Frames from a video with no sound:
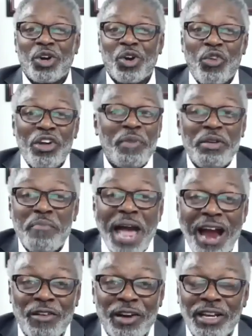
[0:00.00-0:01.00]
We've been
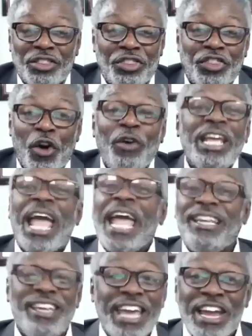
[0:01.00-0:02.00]
married
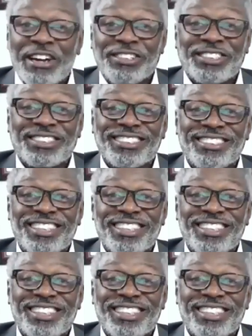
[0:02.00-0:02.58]
38 years.